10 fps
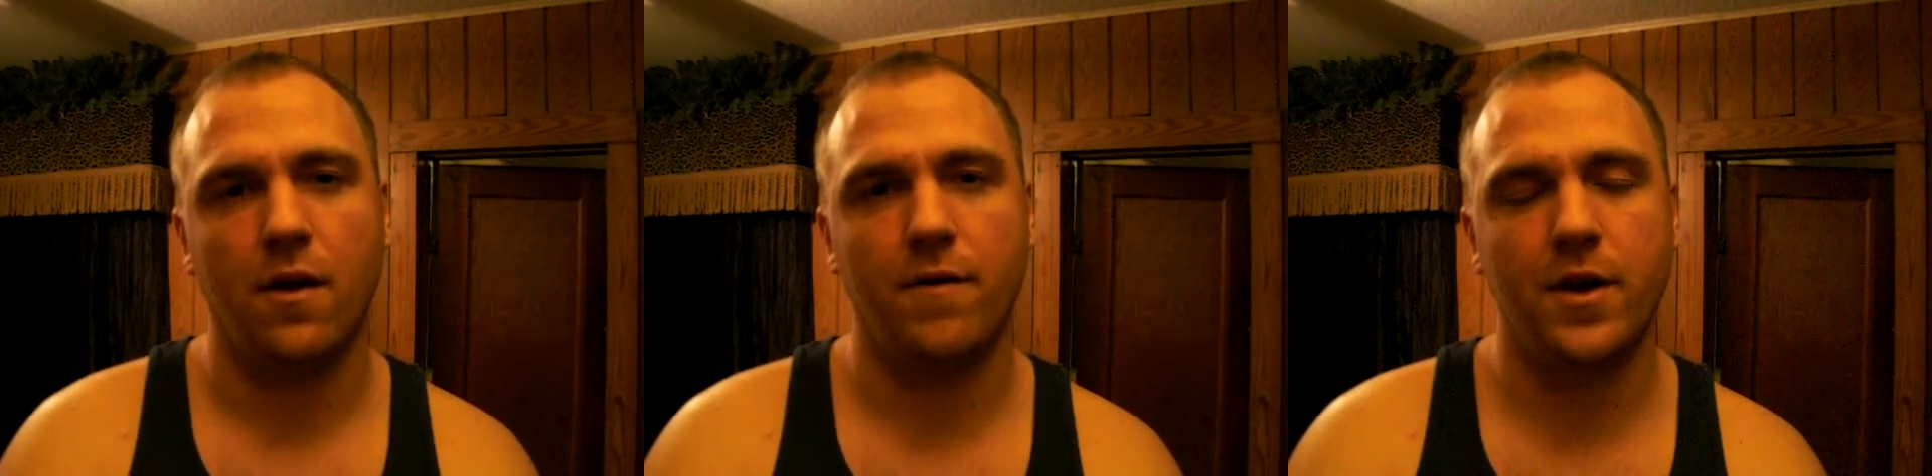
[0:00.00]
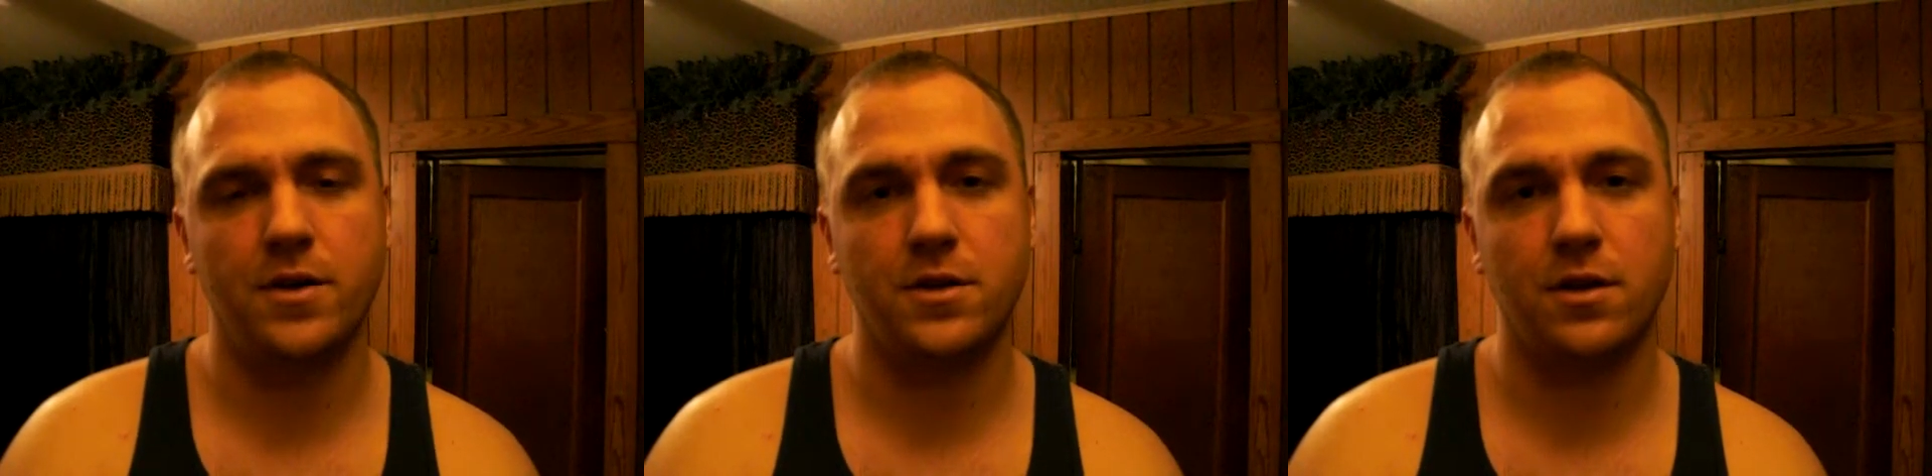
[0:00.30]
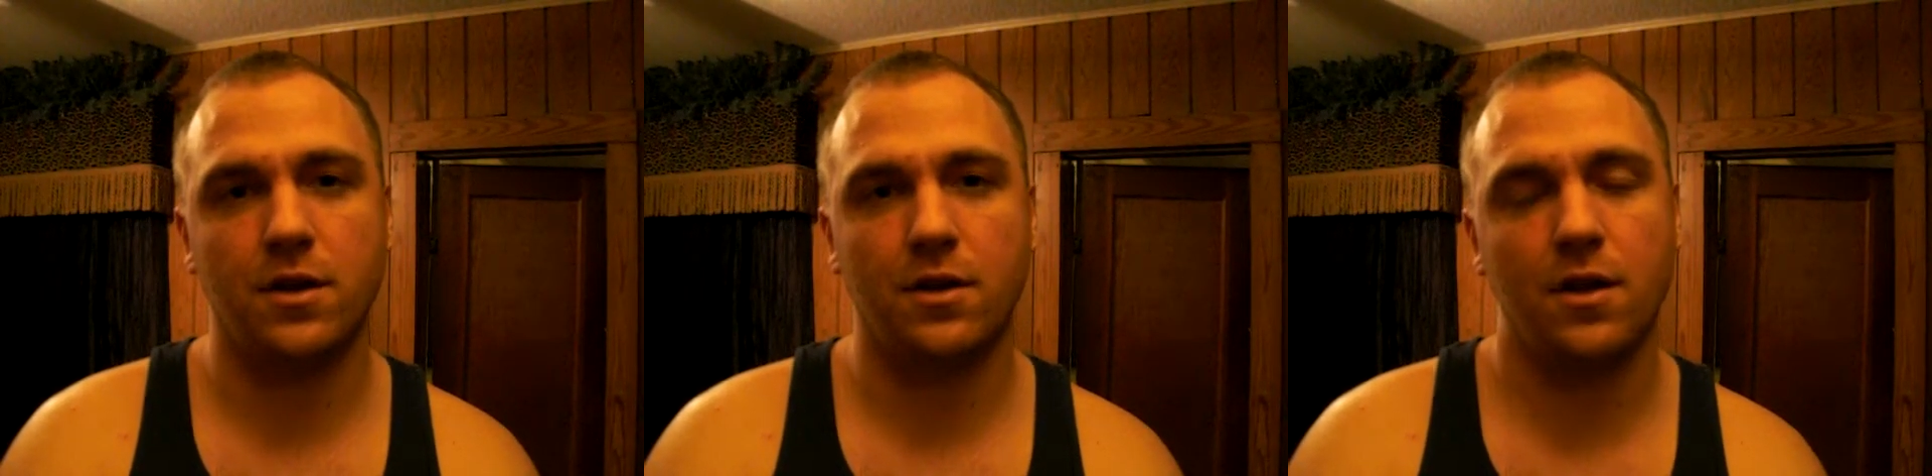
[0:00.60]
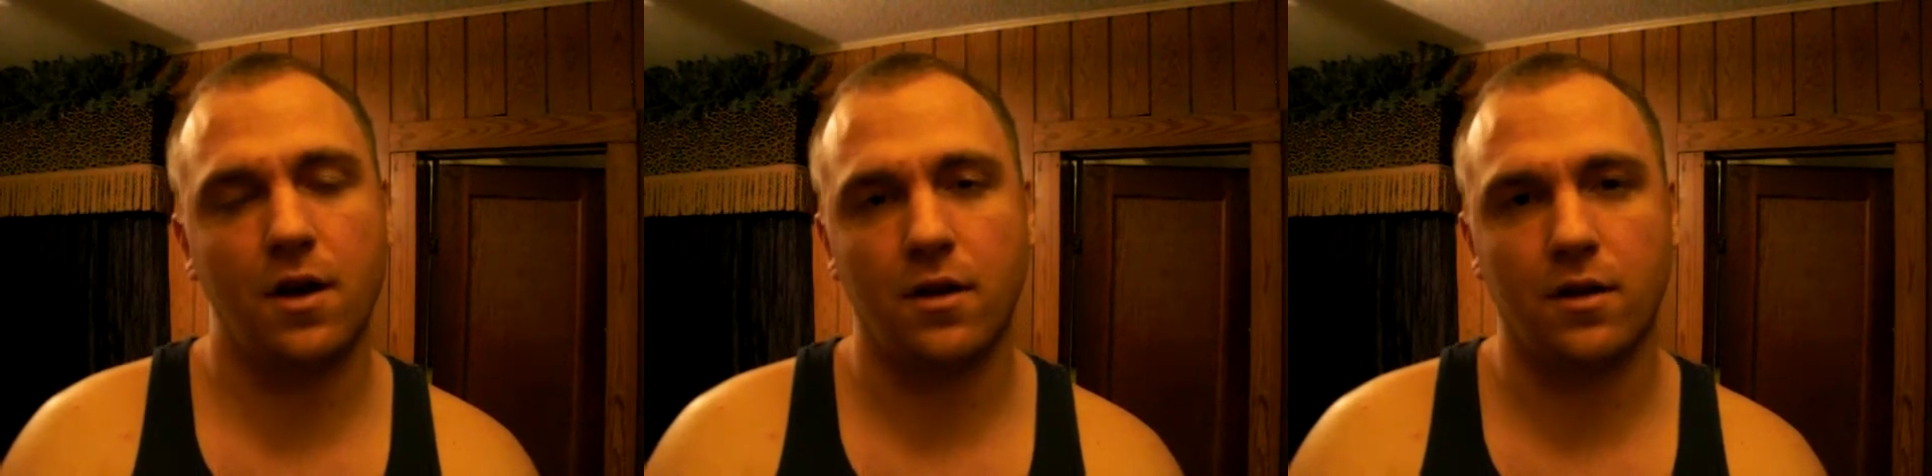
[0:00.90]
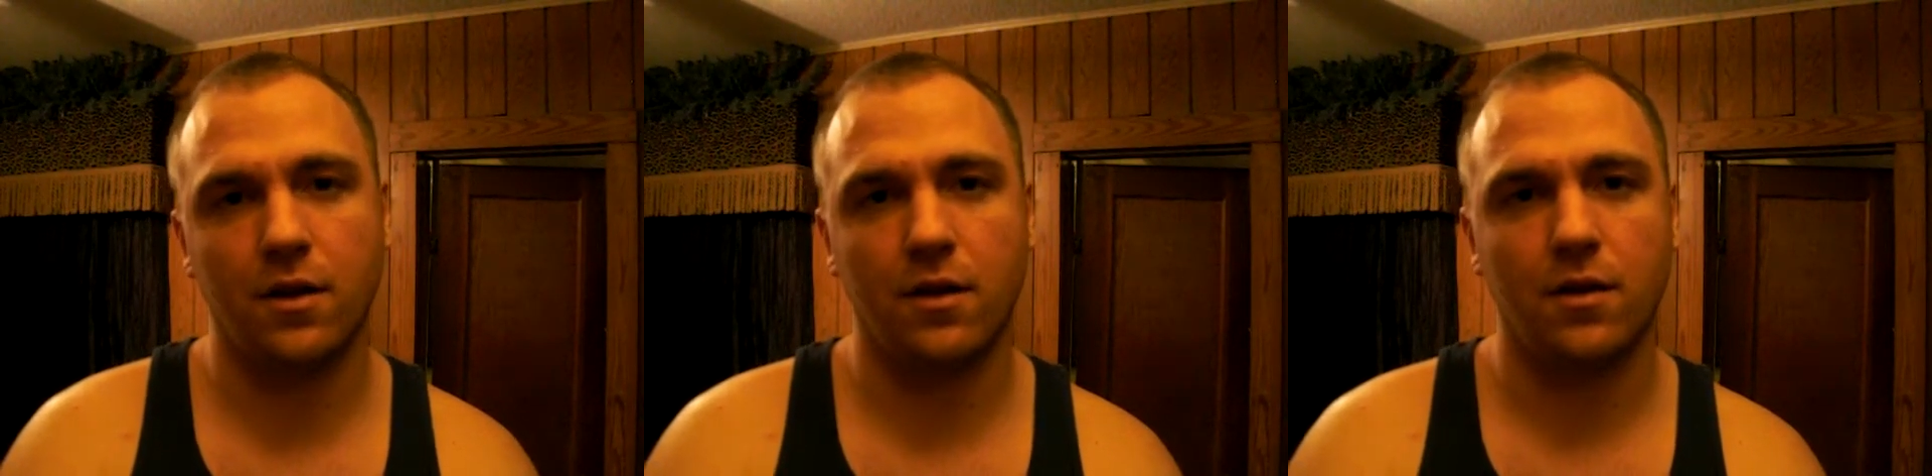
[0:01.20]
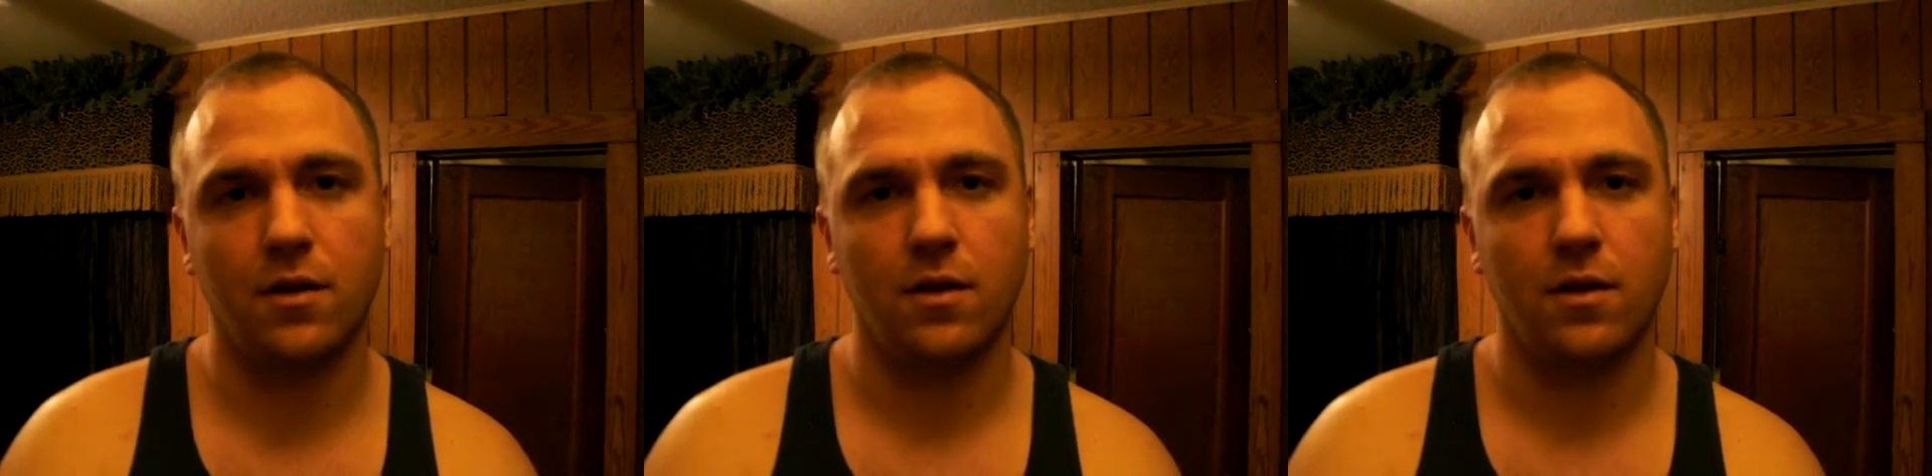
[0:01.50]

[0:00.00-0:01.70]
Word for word: Eventually, luckily,